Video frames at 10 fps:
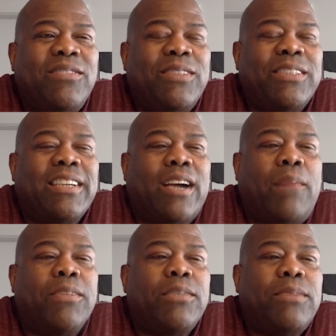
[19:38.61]
which
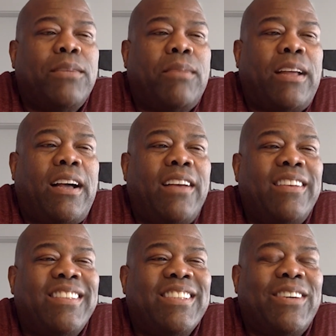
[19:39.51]
encompasses being
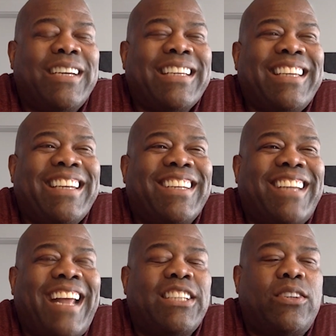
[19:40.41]
blind, so it
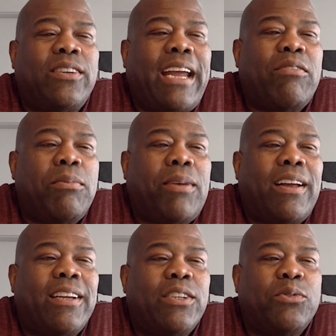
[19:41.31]
lands on
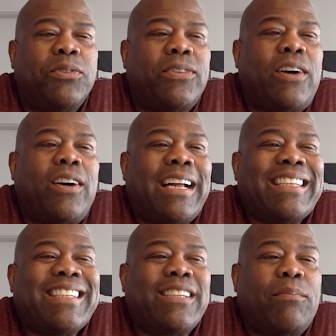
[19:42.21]
everybody. Because we all
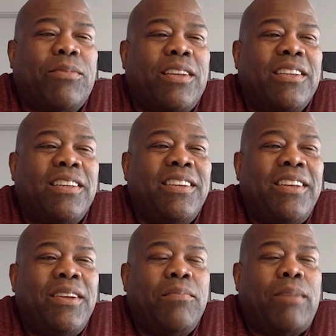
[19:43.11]
got something.
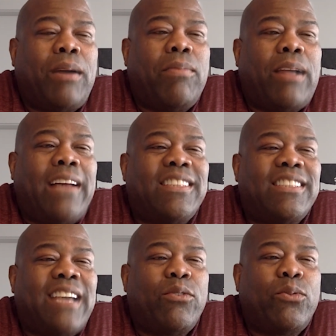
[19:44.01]
My blindness
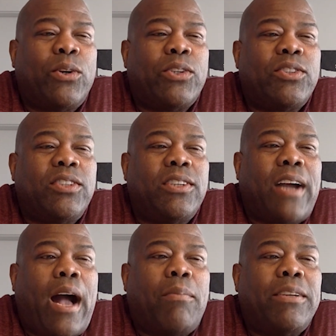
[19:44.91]
is not worse than your
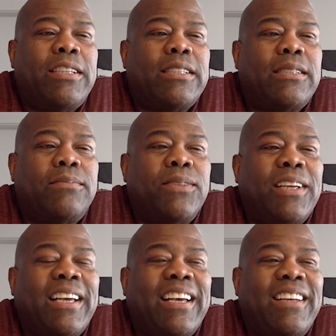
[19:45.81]
albinism
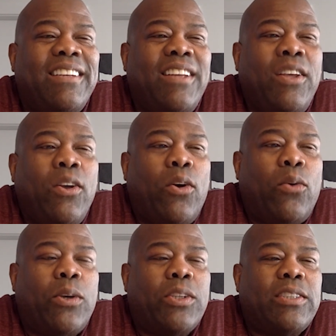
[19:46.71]
or
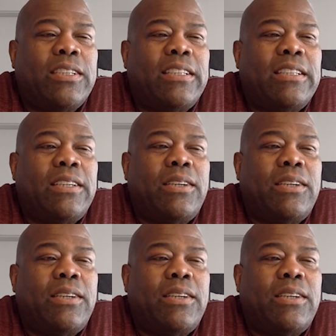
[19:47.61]
worse than,